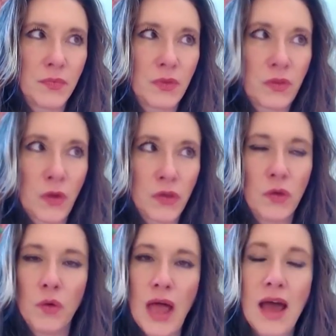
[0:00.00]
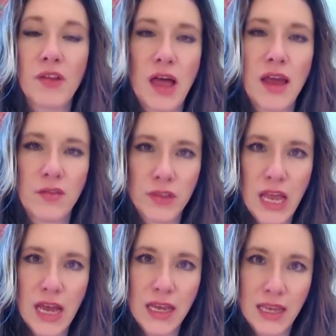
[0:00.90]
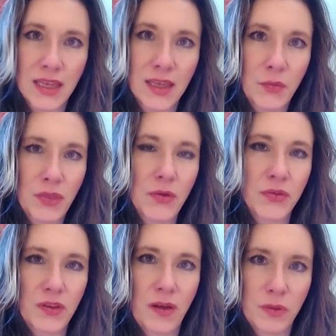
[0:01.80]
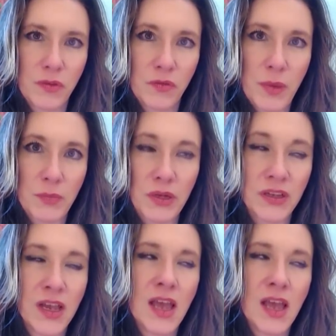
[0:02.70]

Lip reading: so you will have a lot of luck with those types of people.